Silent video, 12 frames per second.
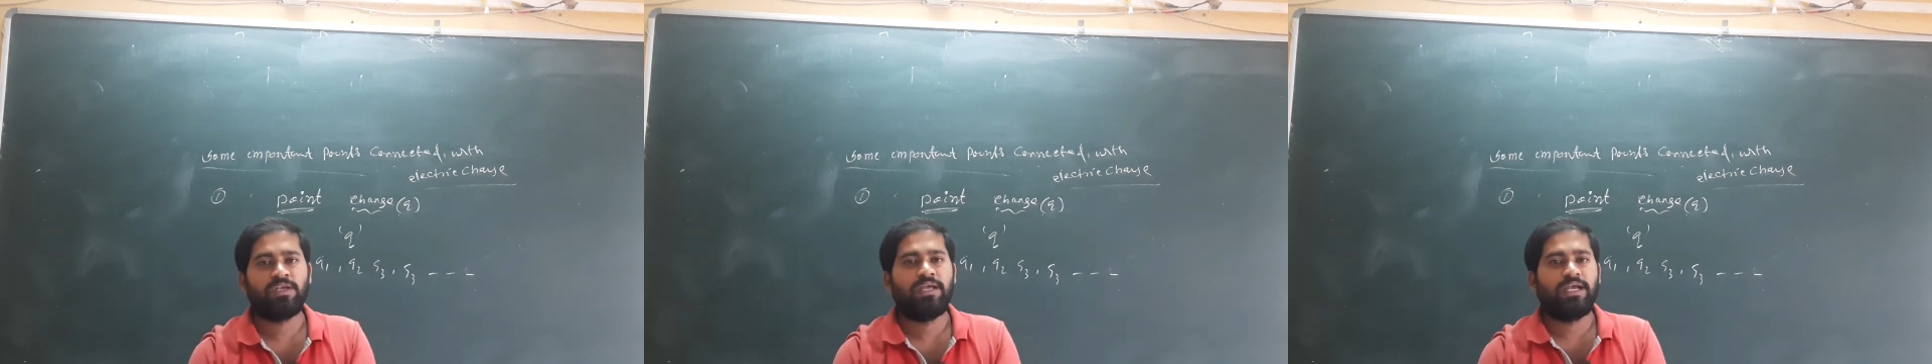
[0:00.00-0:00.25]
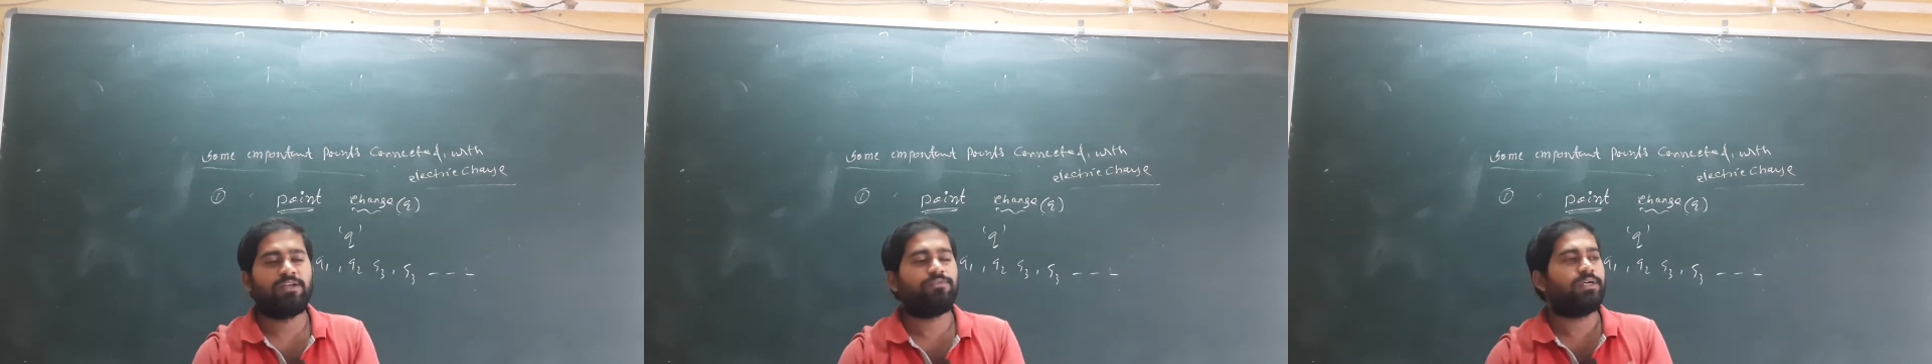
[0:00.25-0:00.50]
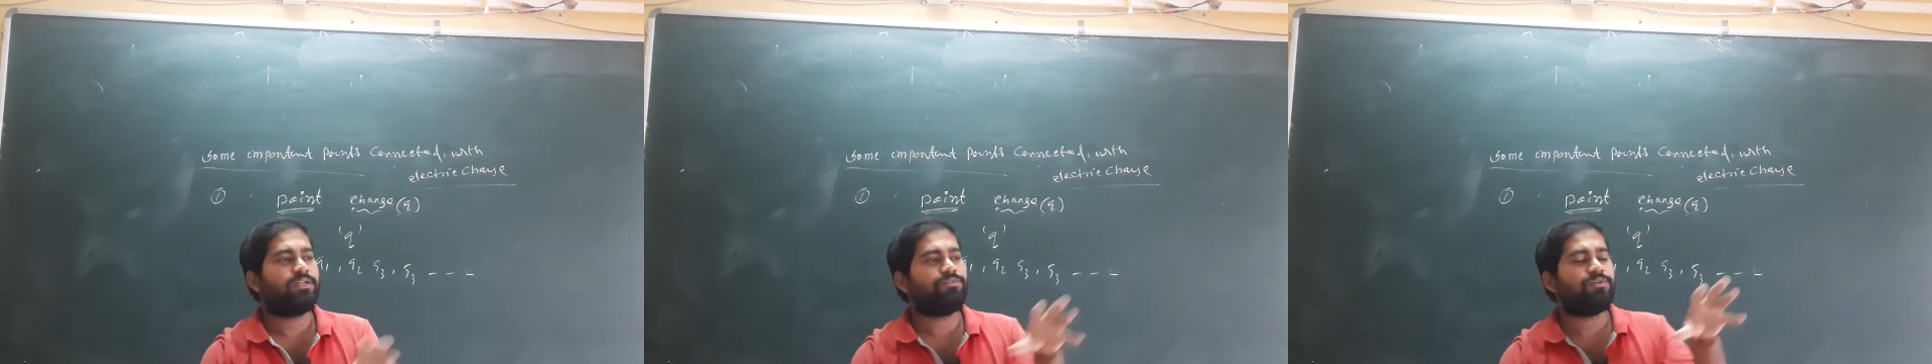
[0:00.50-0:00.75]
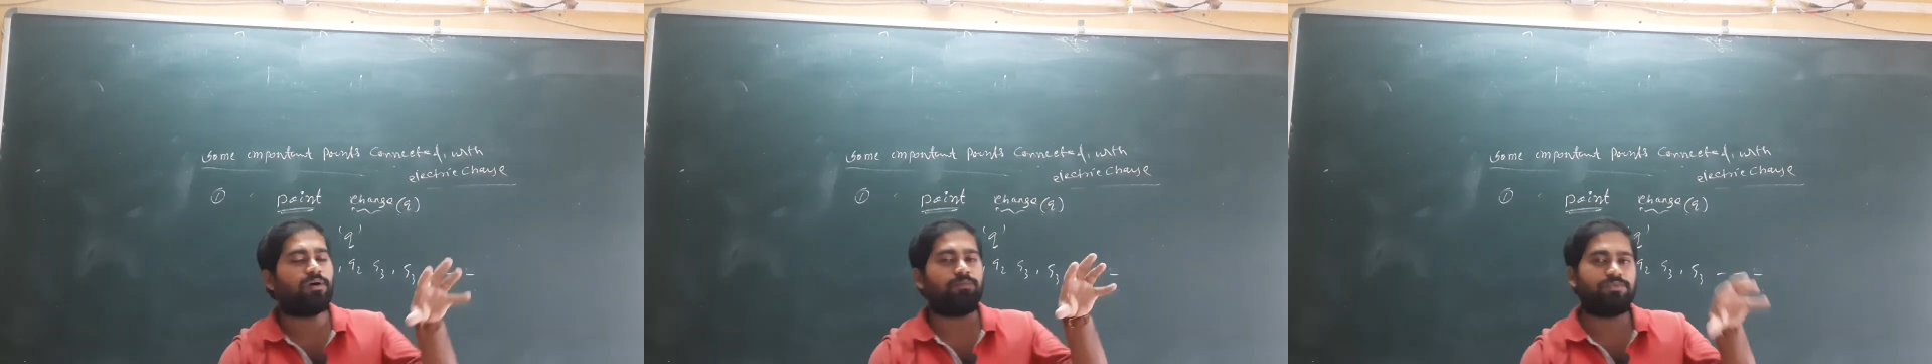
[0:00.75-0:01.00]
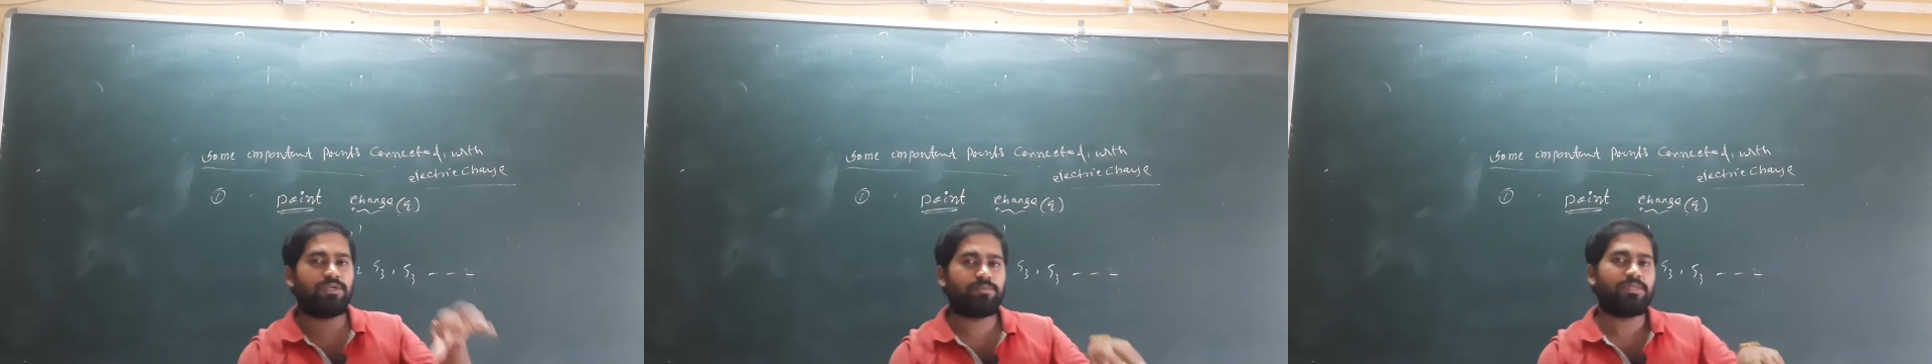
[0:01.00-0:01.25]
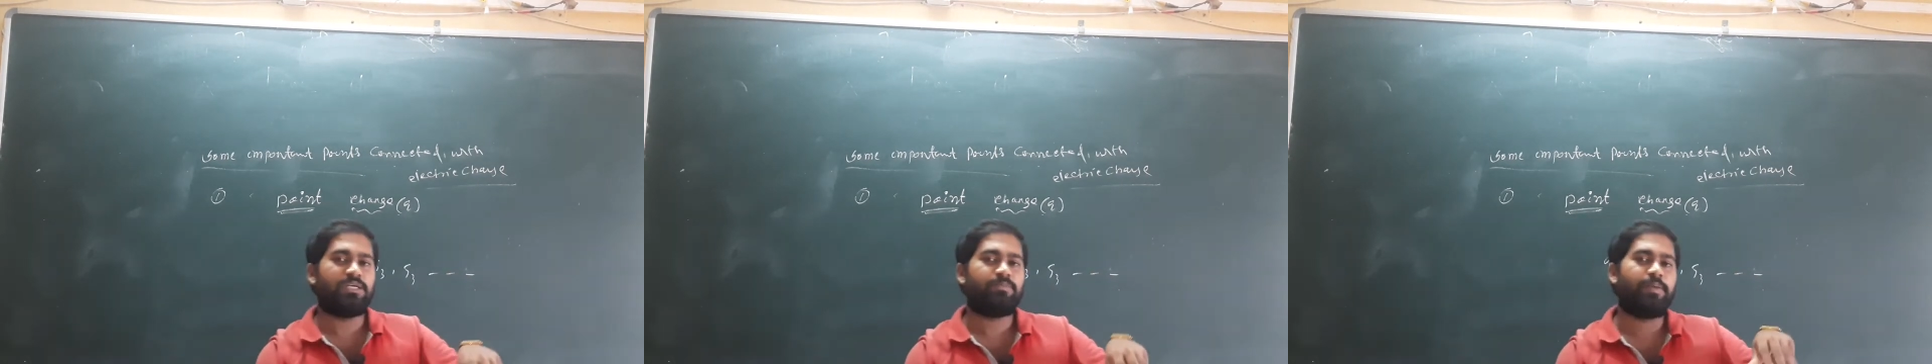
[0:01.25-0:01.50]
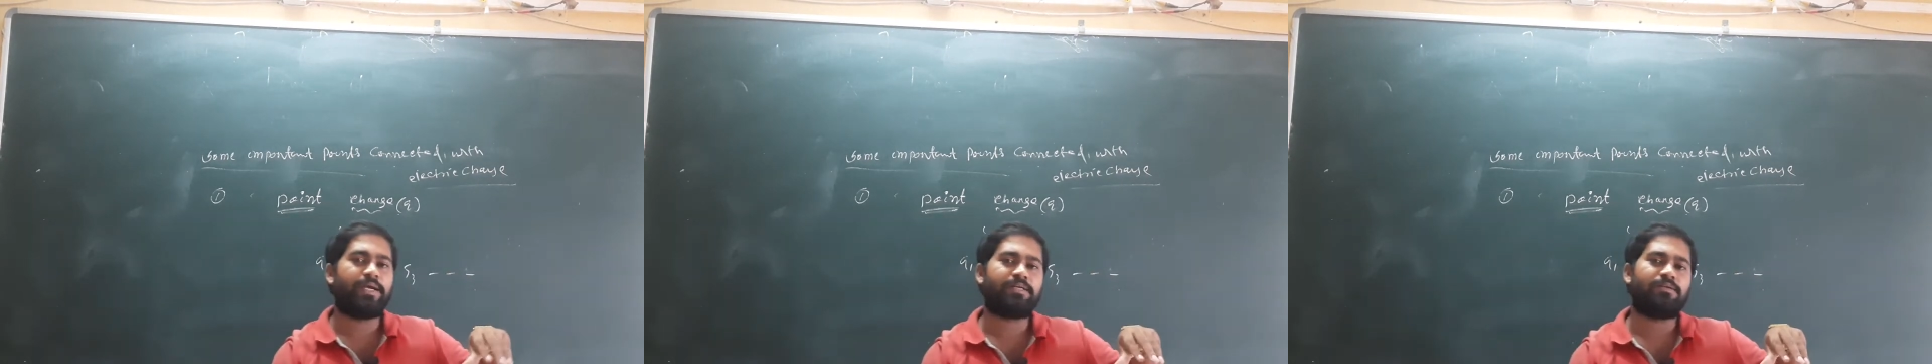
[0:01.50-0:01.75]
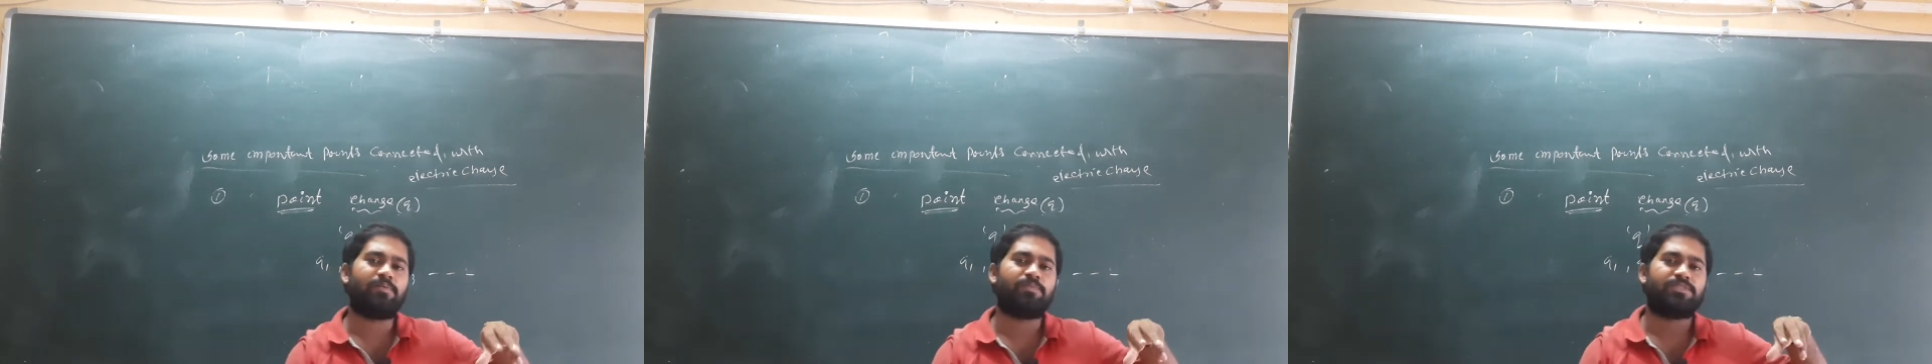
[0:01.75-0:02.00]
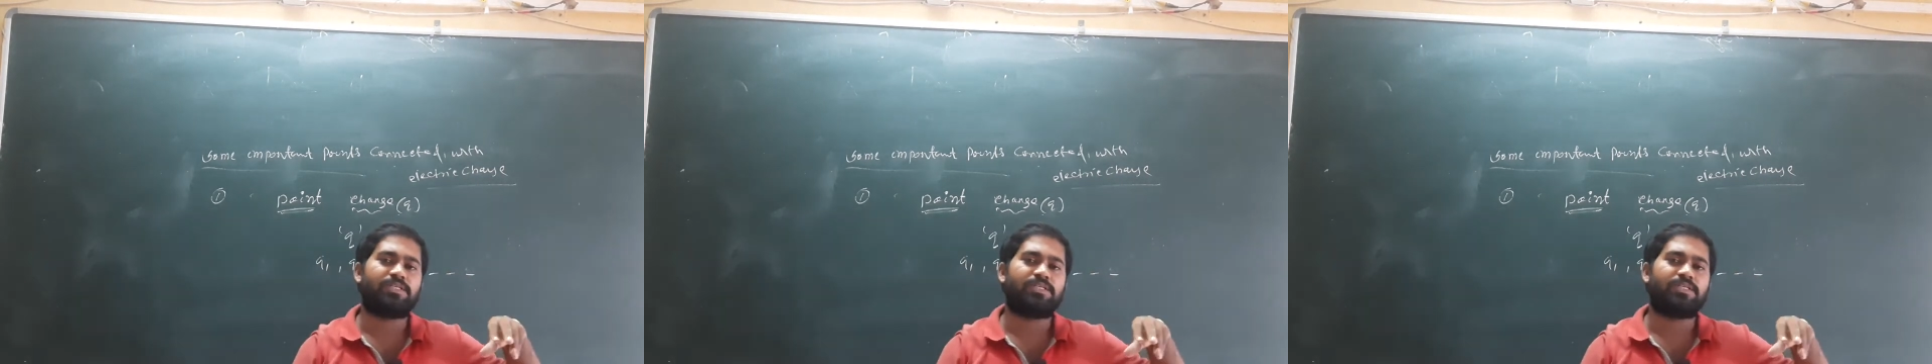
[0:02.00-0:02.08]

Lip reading: and when we observe the effect of